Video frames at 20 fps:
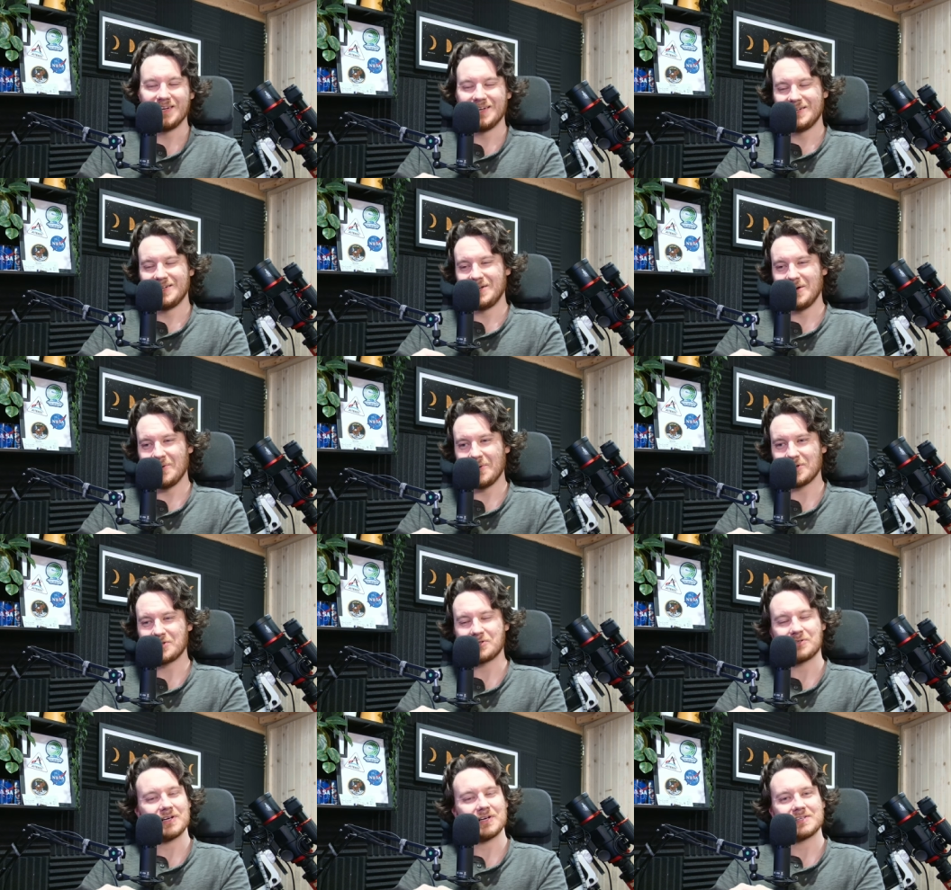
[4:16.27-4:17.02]
No
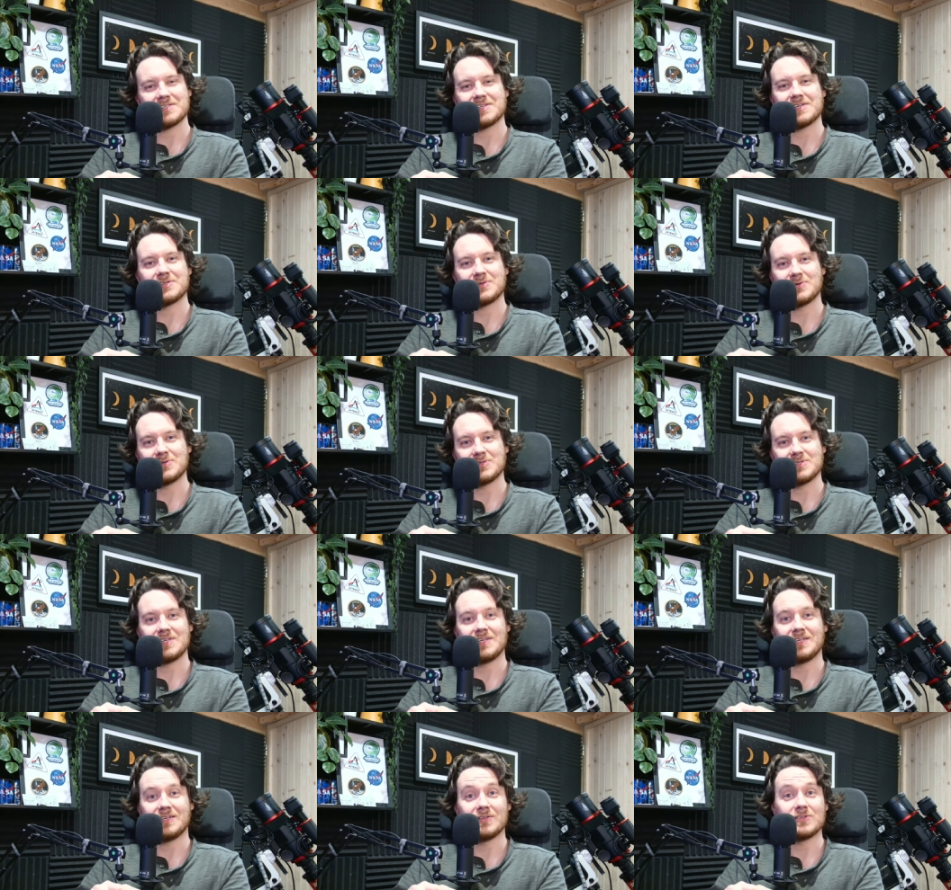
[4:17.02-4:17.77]
extra accessories
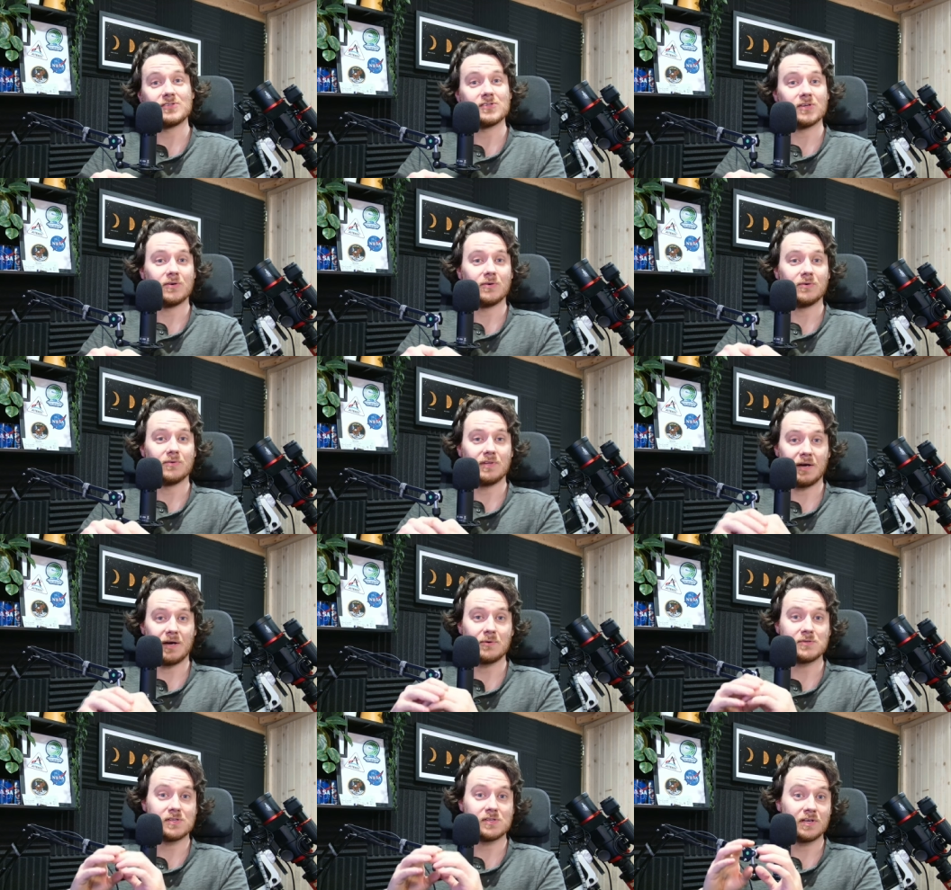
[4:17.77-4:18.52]
needed. So that
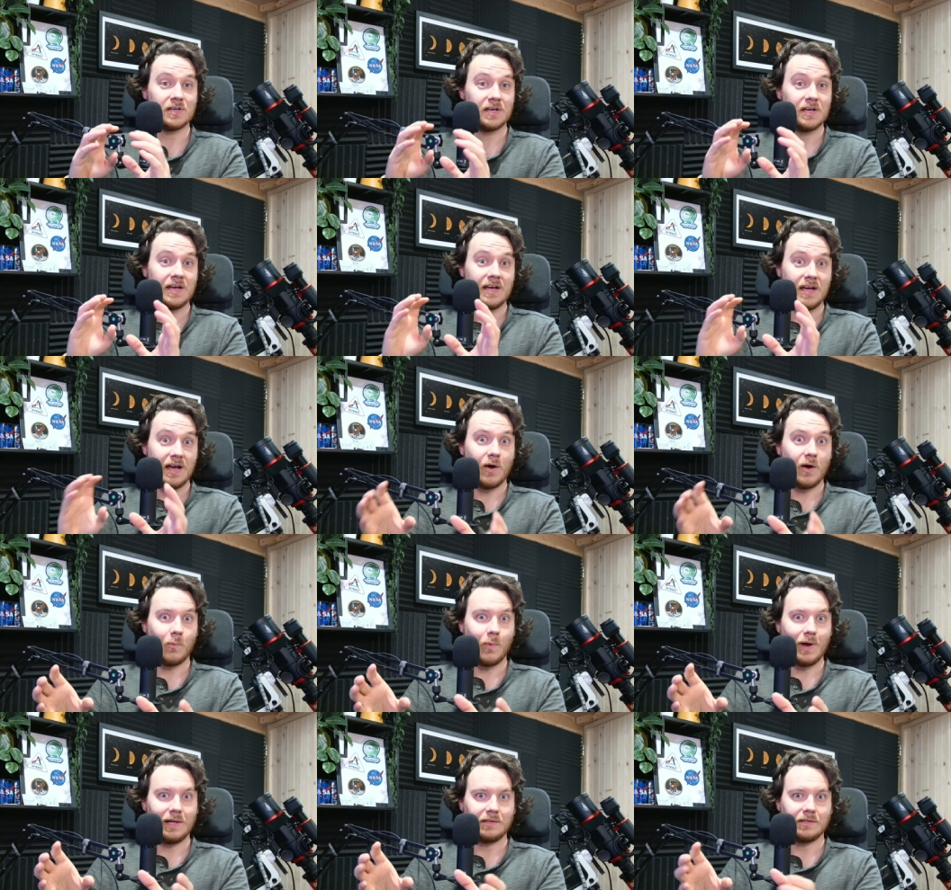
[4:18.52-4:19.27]
was a, a
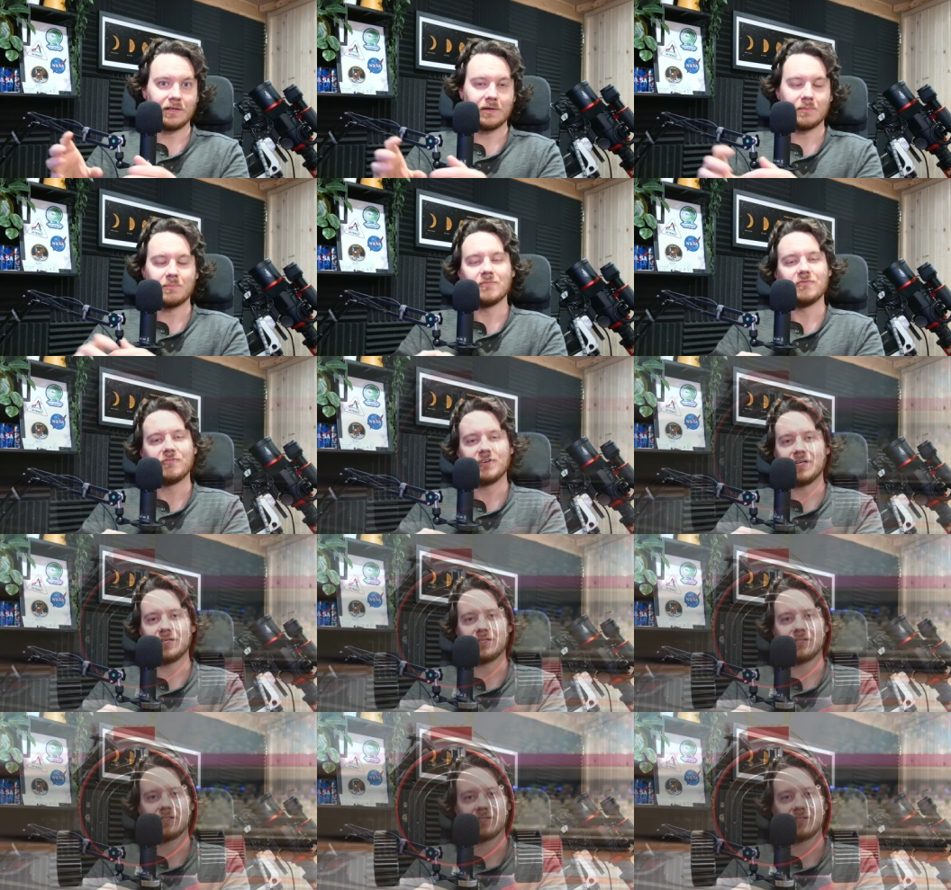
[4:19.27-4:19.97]
welcome feature to